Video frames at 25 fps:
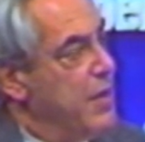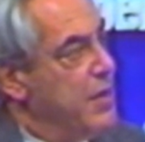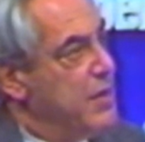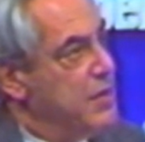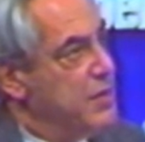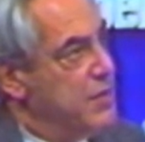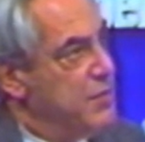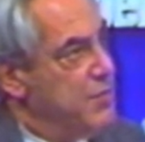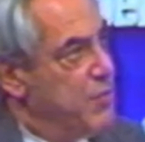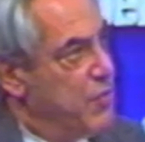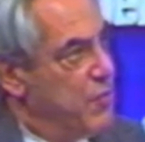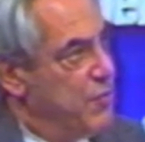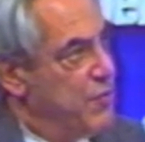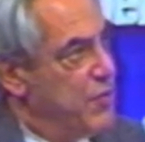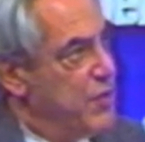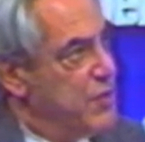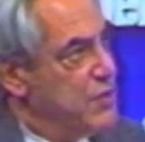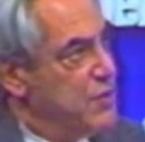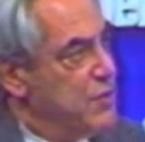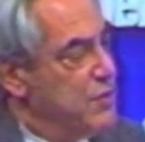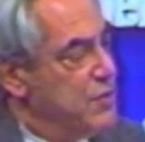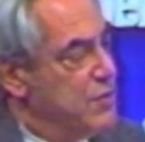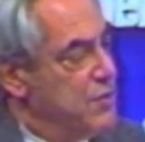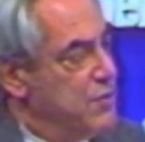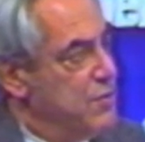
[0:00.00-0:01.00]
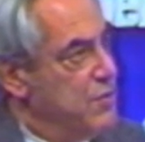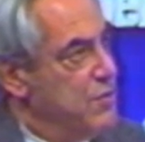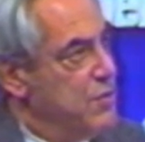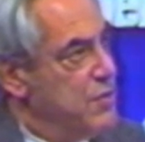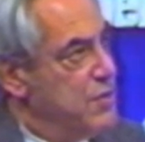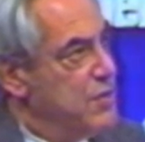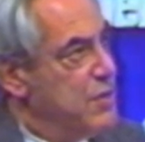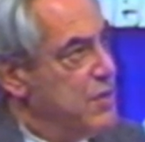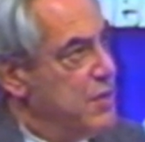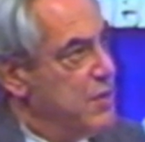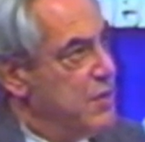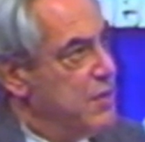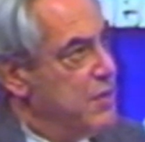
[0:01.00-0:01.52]
as Professor
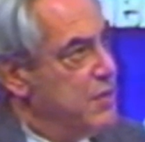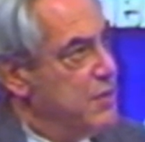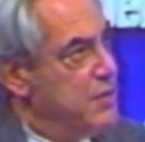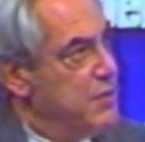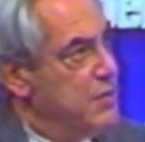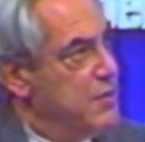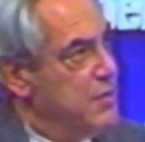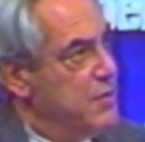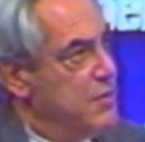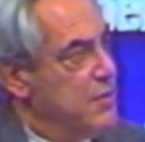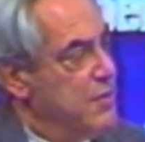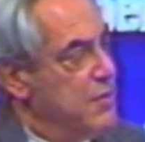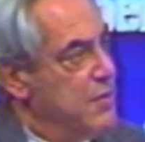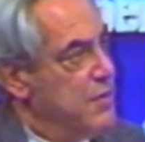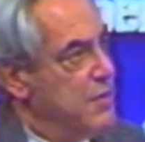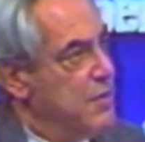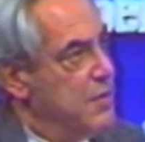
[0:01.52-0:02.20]
Suits says,